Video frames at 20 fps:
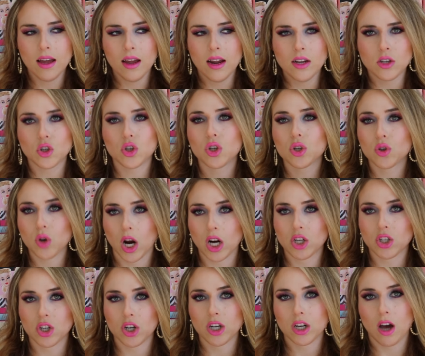
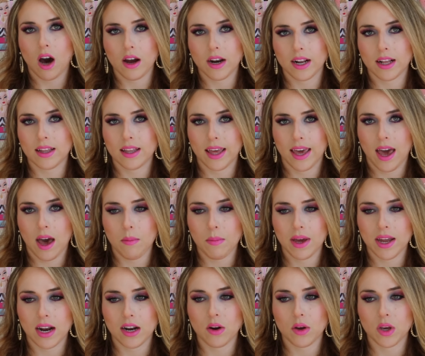structured God and Glam,
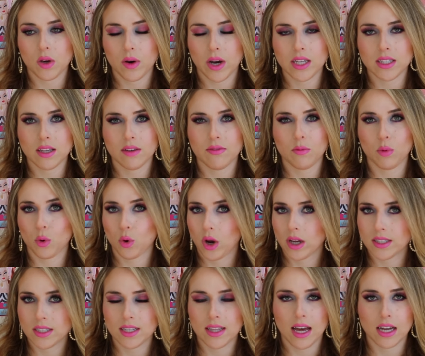and I know you guys have
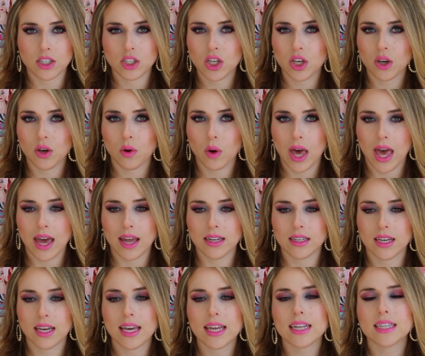requested that too, and
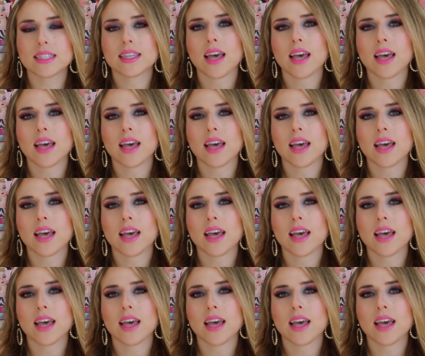it is